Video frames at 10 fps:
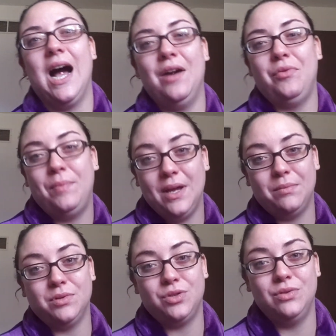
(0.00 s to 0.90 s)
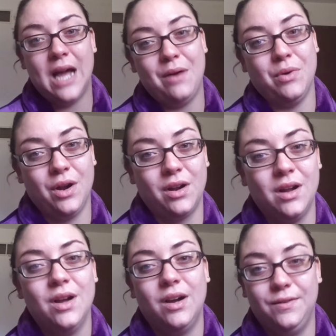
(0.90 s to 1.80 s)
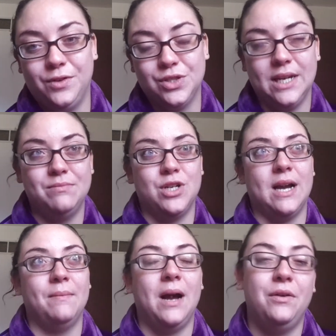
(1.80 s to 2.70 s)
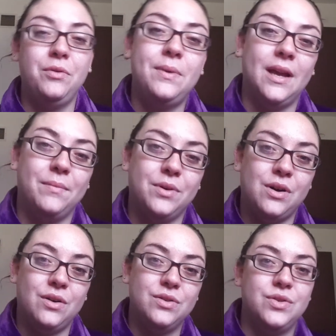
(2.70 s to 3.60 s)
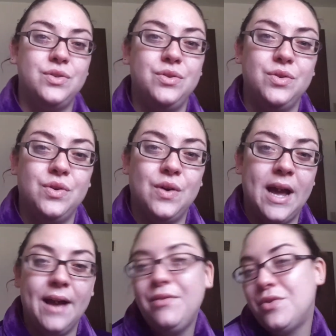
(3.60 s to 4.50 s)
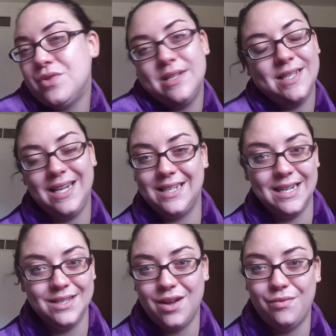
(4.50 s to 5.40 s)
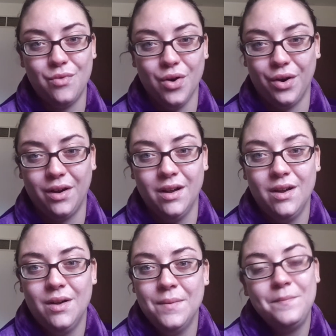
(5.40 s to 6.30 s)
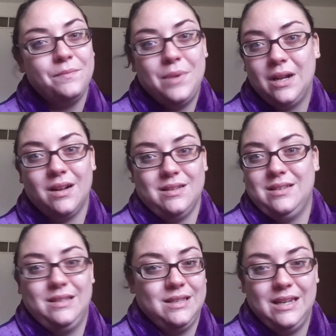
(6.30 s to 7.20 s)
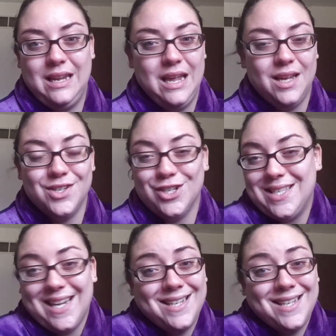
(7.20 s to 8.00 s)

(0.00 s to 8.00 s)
I will be able to not work a full-time job. I will be able to have Holden take days off work because he can just